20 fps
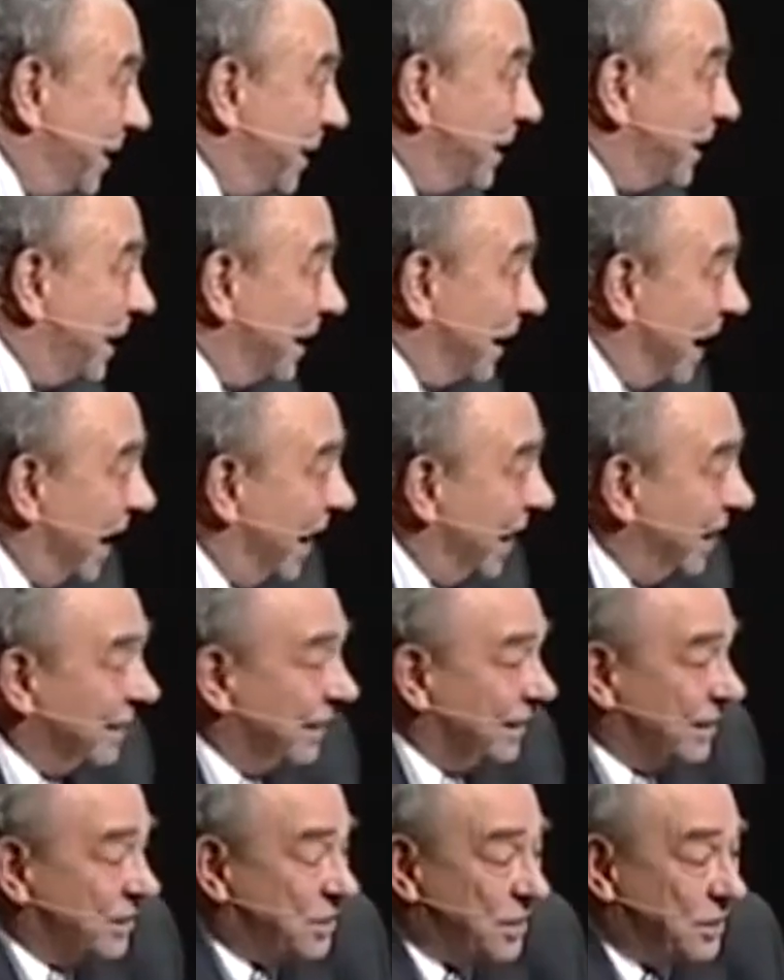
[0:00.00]
to deny
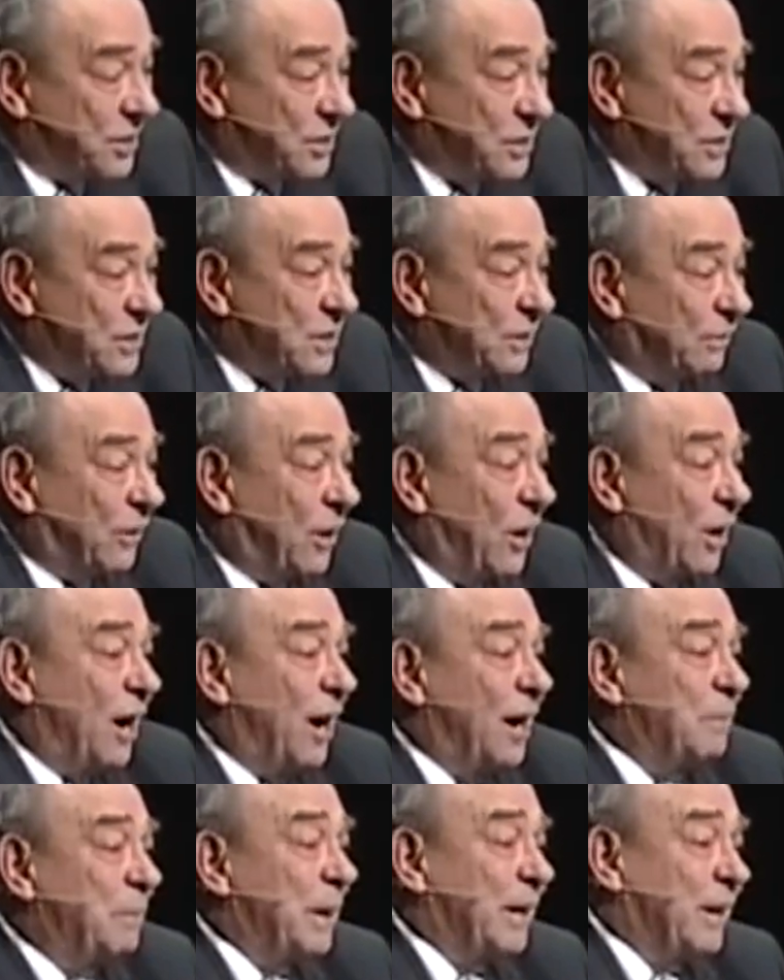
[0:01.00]
the existence of
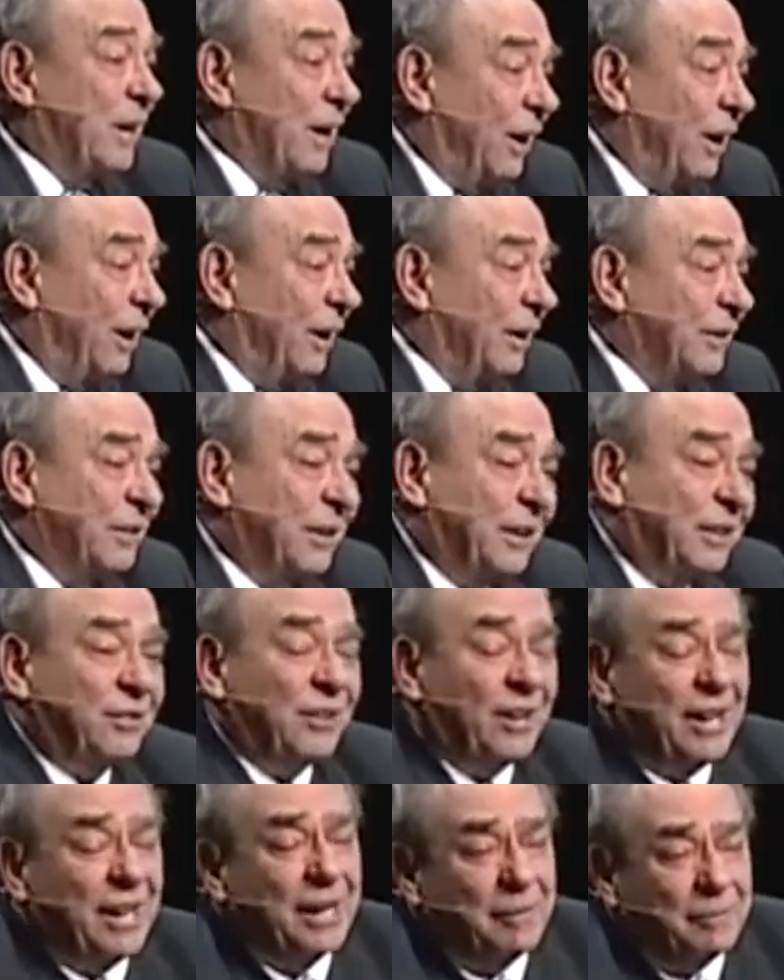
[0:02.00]
God because it
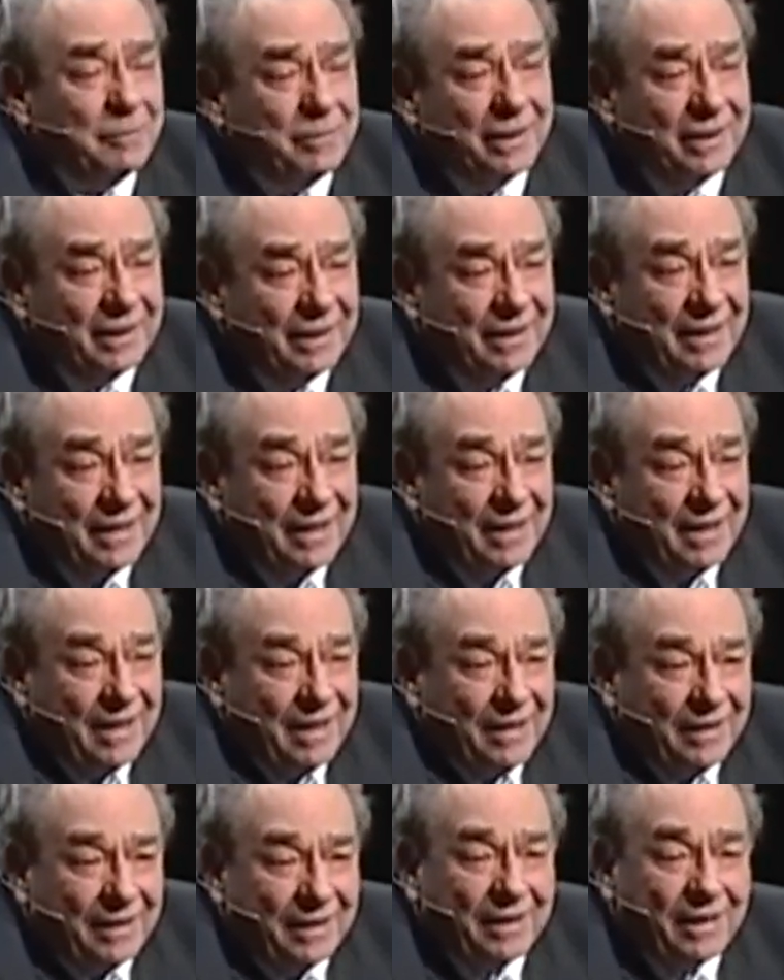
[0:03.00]
seemed
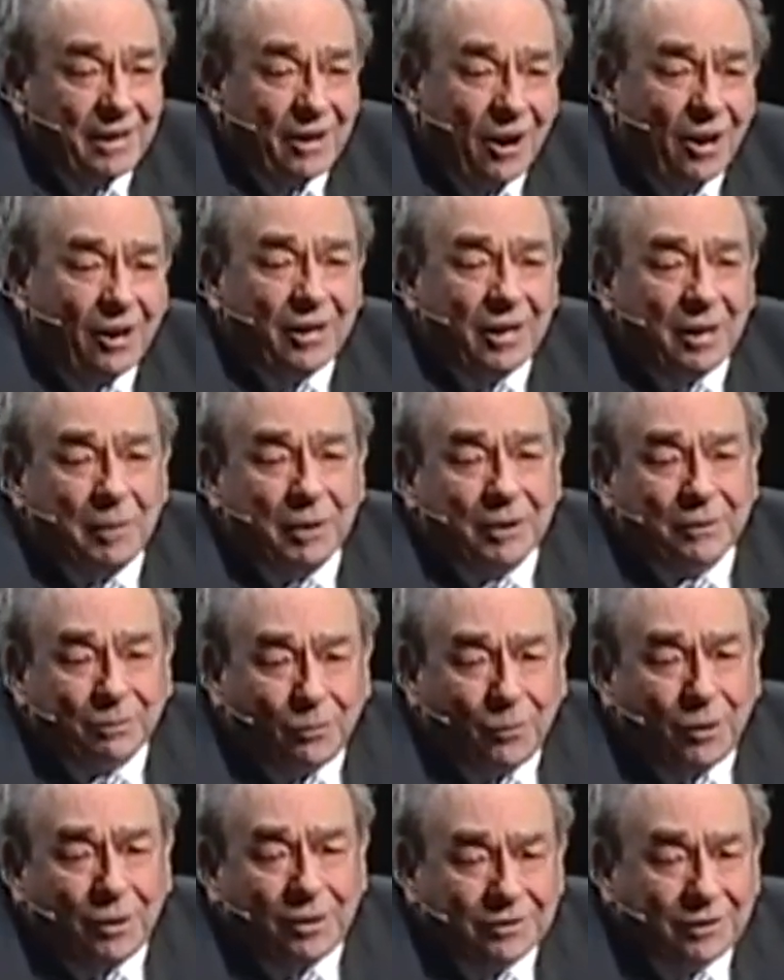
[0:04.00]
that the arguments
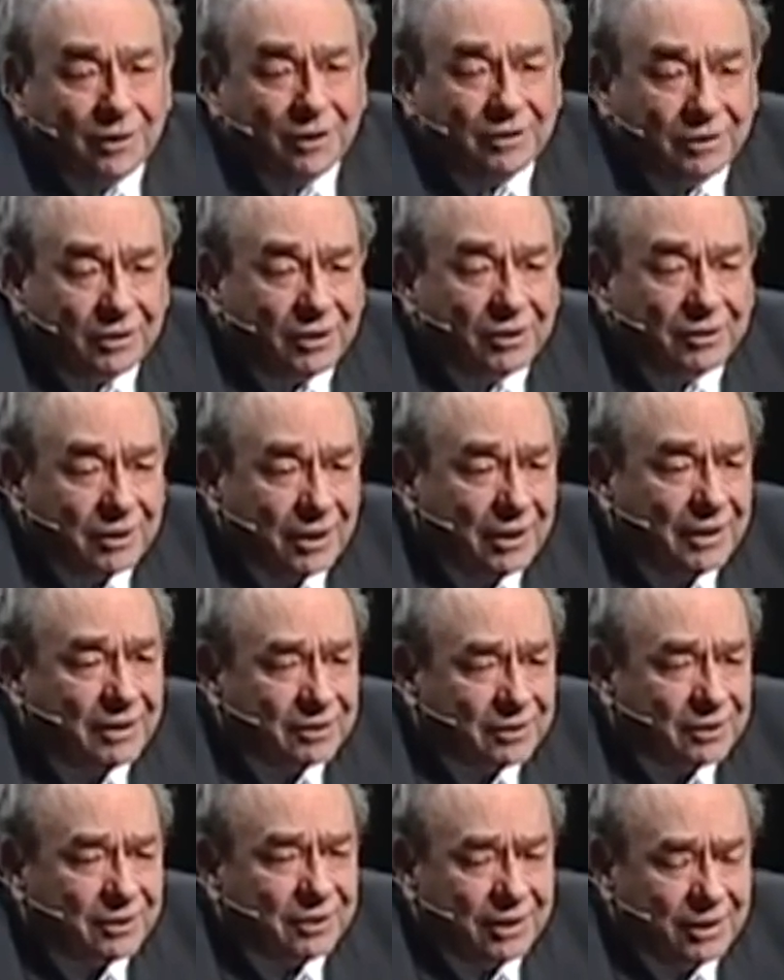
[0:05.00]
for his
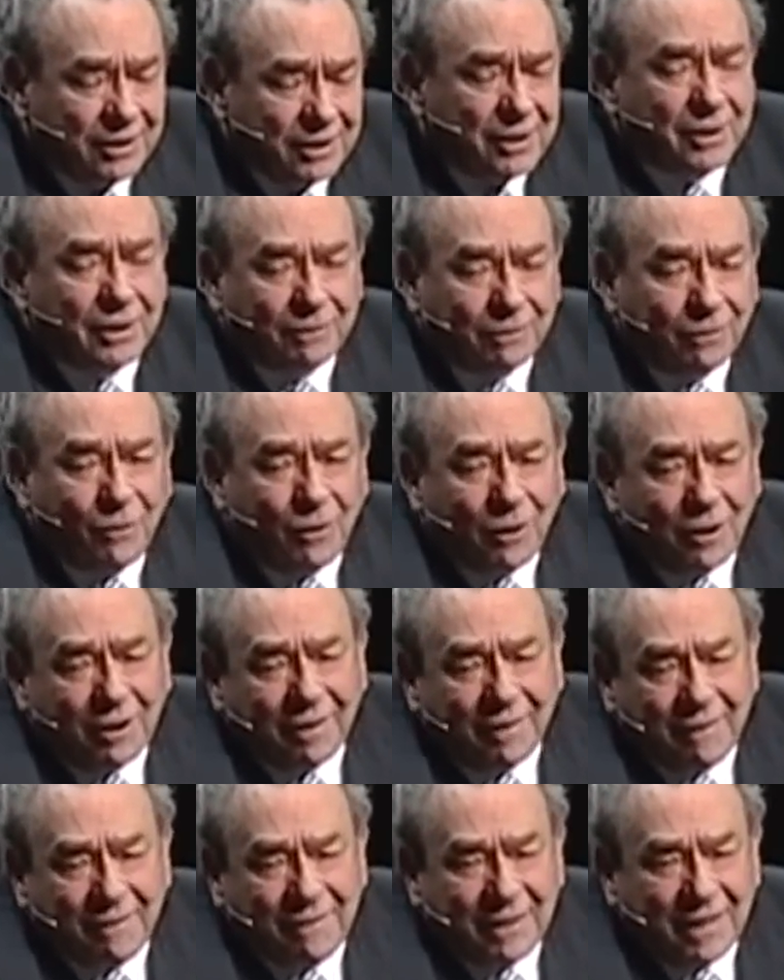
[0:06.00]
existence
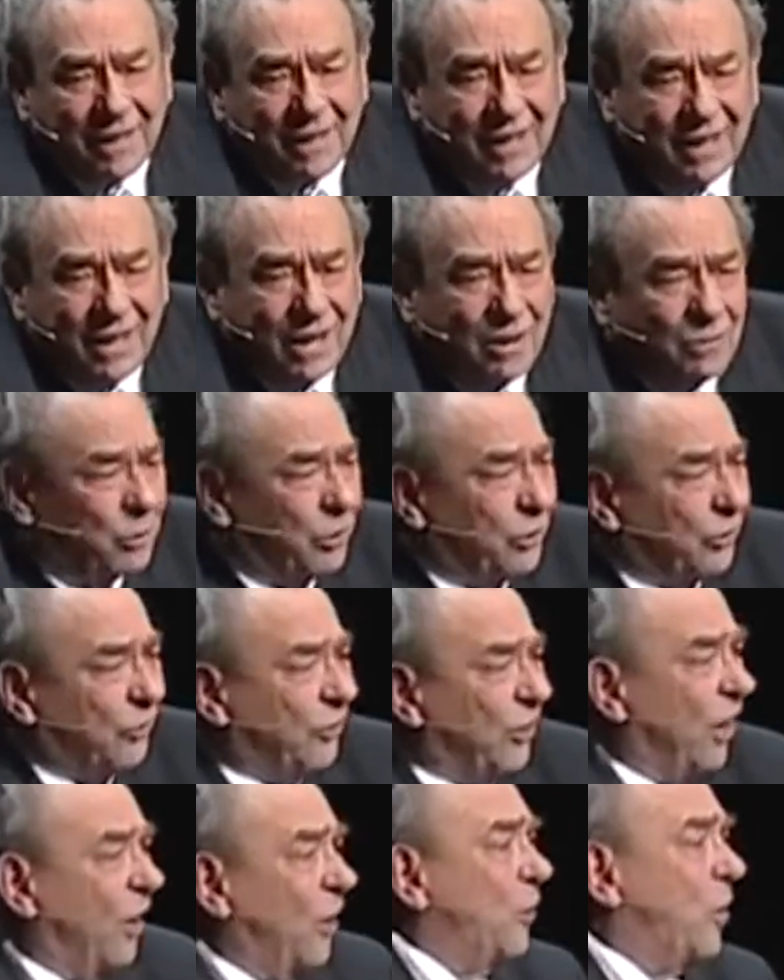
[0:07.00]
heretofore were
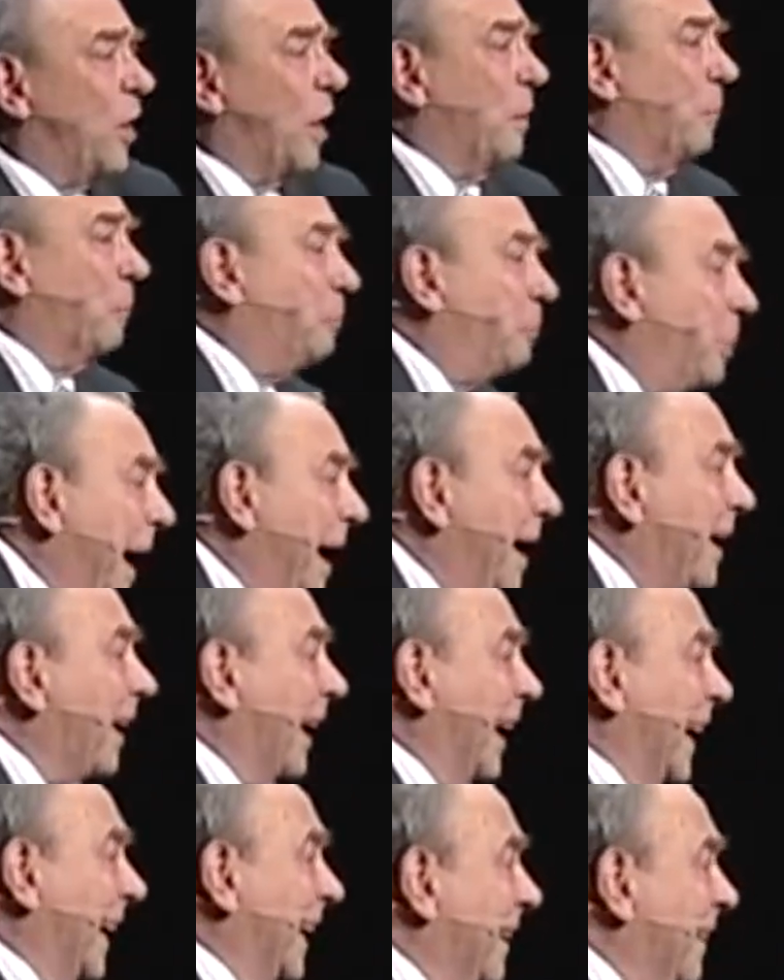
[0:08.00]
so
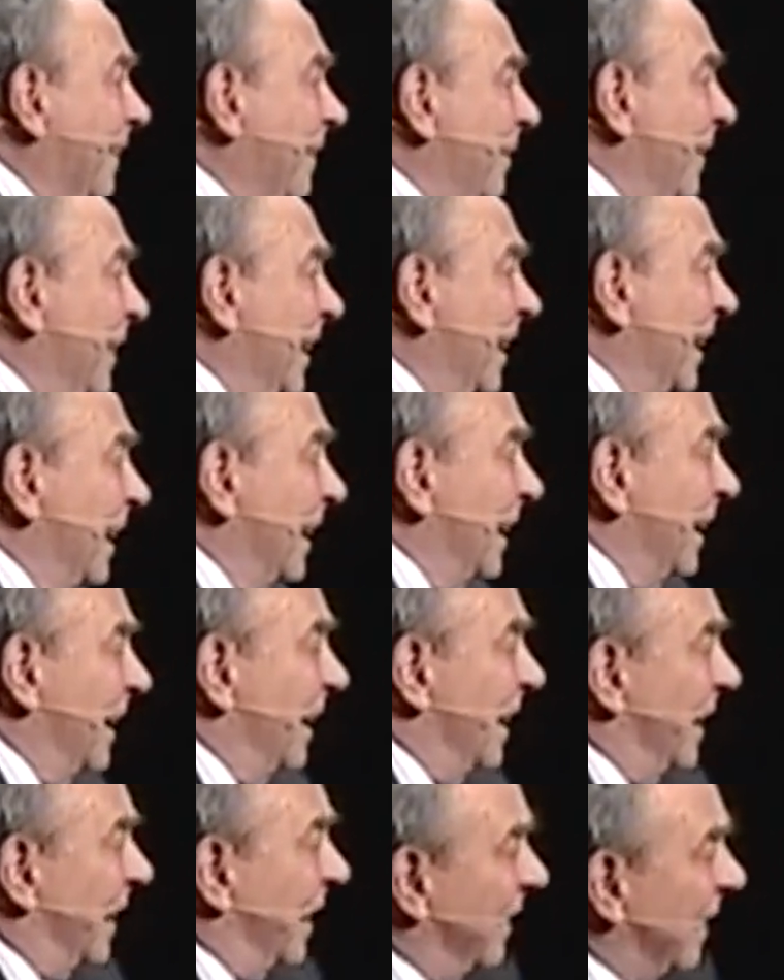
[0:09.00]
compelling
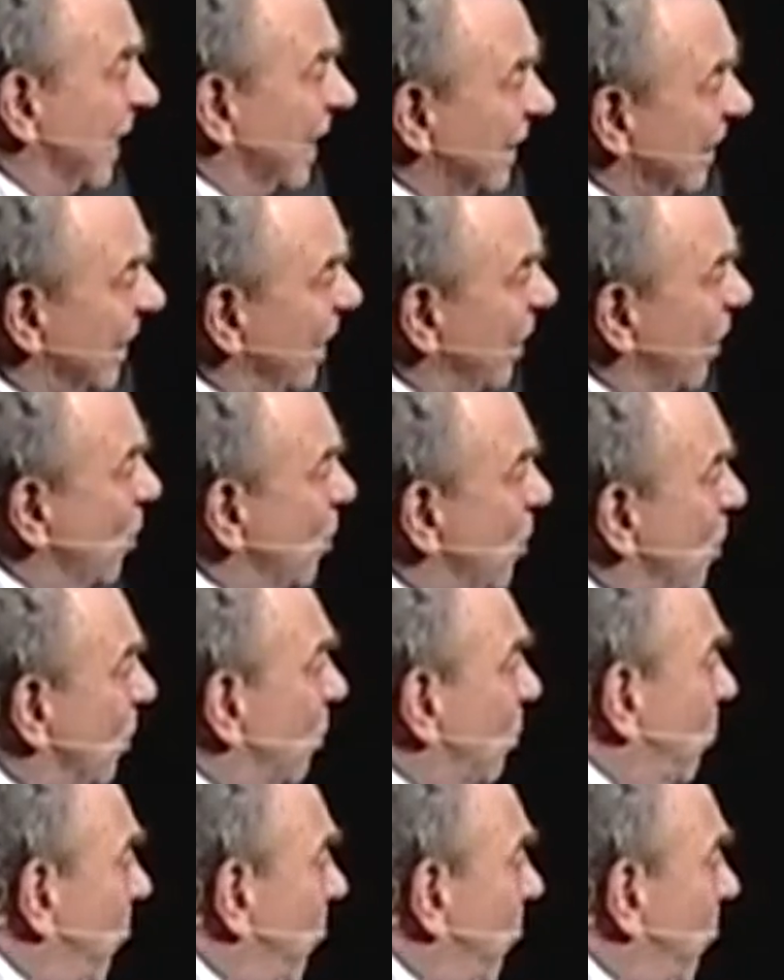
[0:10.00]
that no